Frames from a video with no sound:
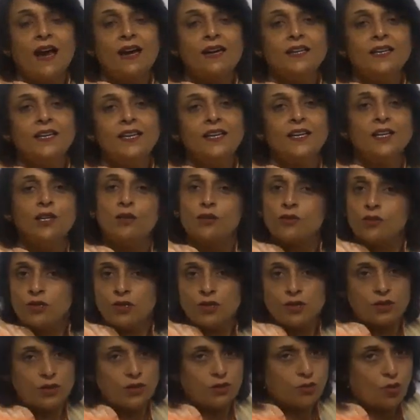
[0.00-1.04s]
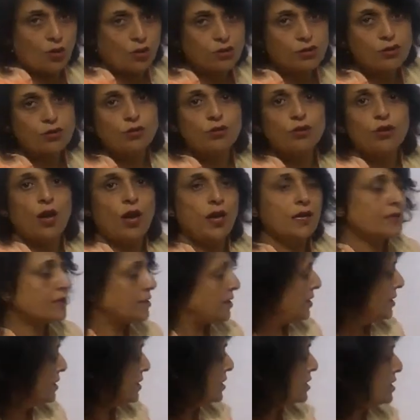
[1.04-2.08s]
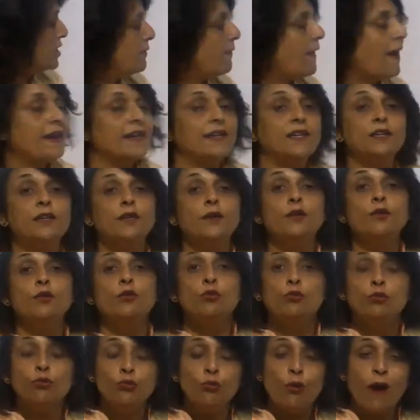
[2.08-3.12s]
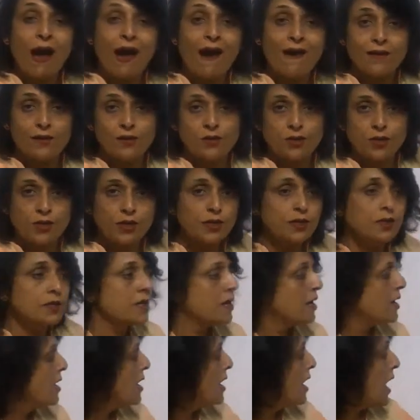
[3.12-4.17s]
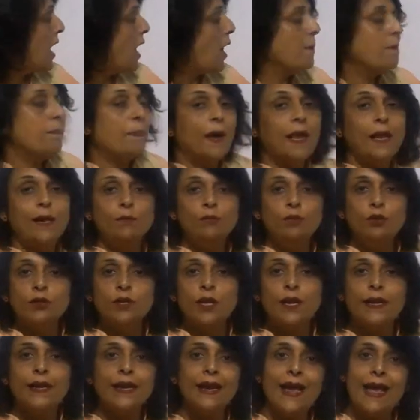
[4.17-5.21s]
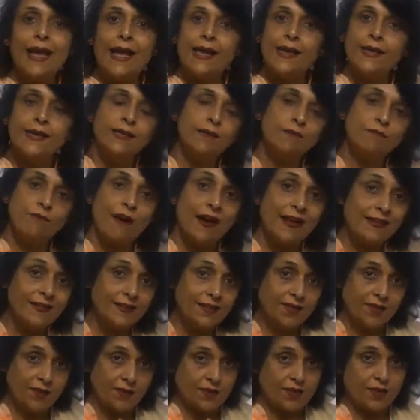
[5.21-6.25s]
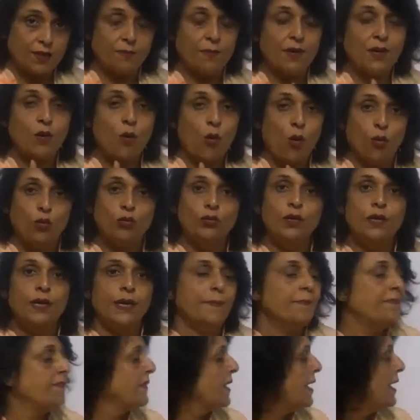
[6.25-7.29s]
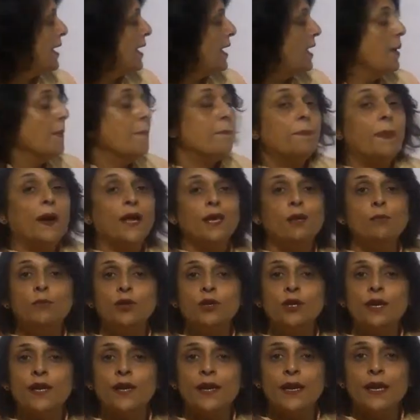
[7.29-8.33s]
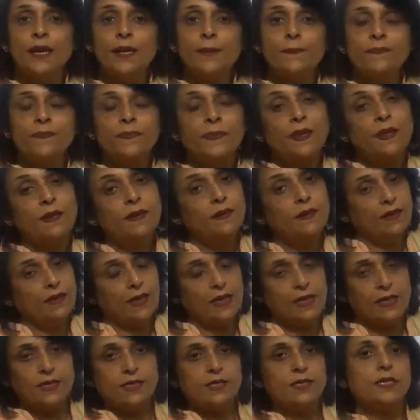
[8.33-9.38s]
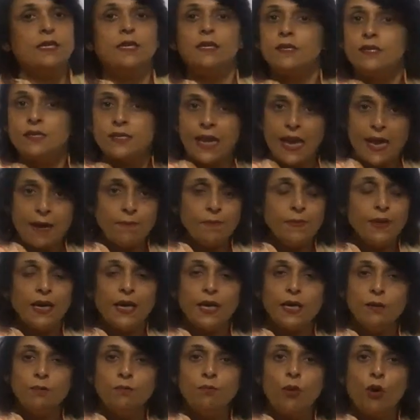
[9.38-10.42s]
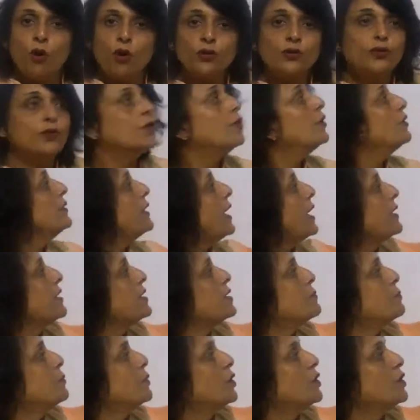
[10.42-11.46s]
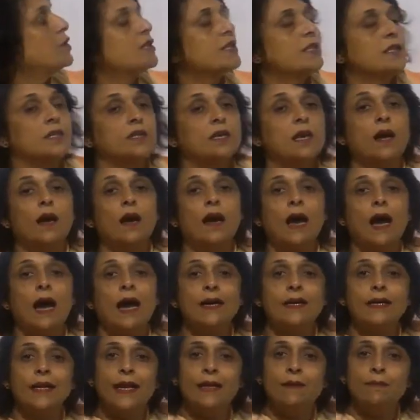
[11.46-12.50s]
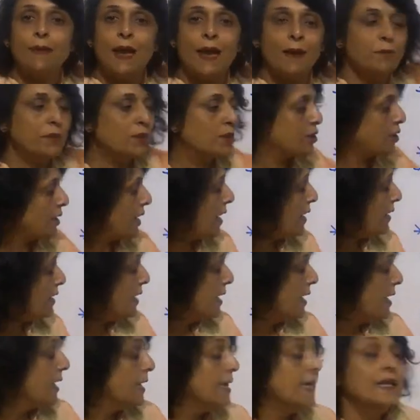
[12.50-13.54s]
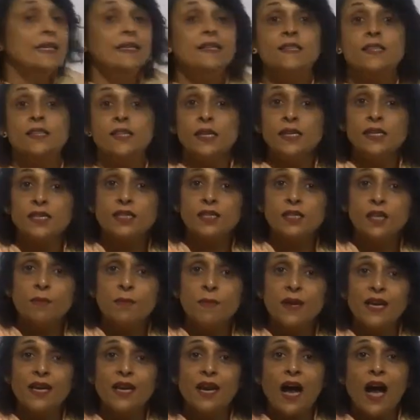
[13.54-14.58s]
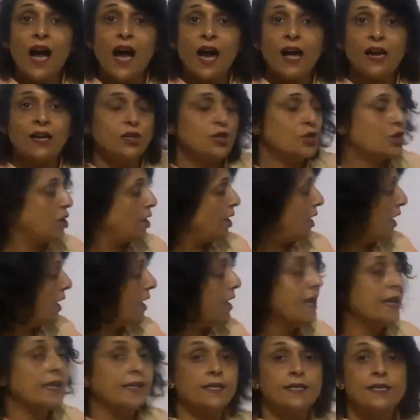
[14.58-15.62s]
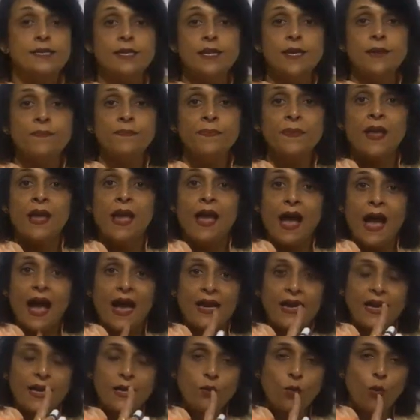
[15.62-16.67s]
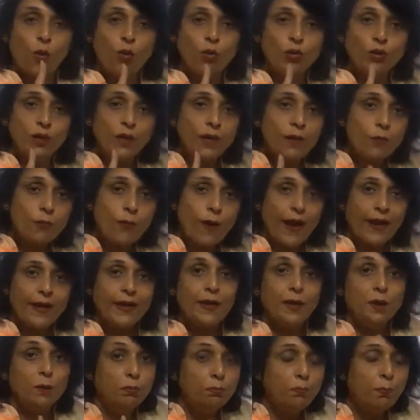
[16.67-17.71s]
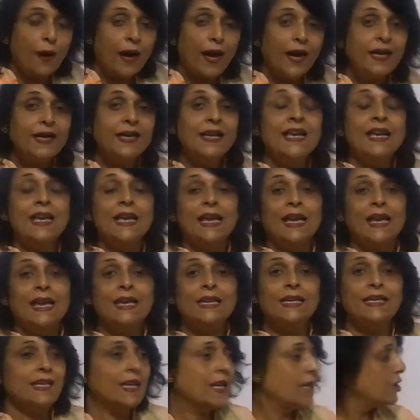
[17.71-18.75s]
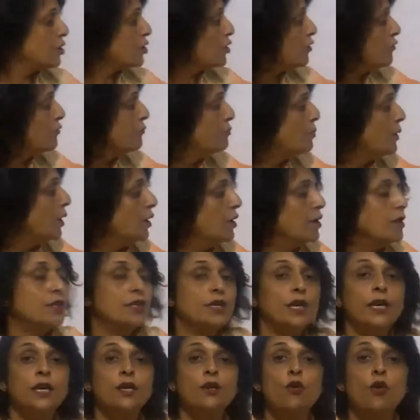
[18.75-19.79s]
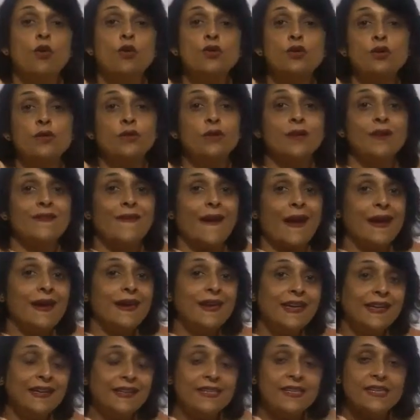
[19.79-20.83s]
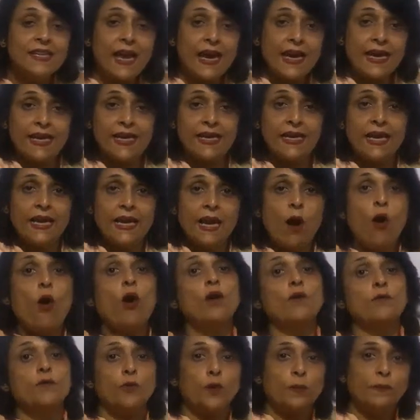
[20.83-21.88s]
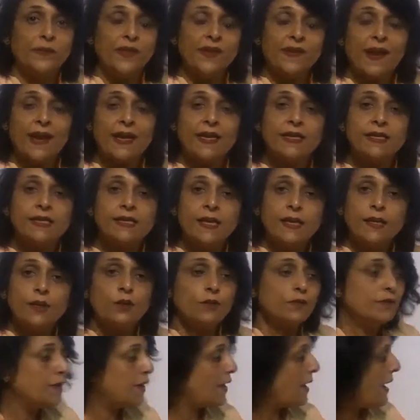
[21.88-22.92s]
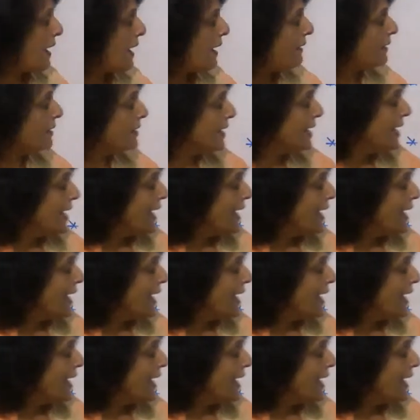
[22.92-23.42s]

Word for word: arteriosus is also lost. It is divided into two arches, a pulmonary and one systemic only. Pulmonary is same in both, that is bird's heart and mammal's heart. Systemic arch is again only one, but in case of birds, it goes on the right side or from the right side of the heart.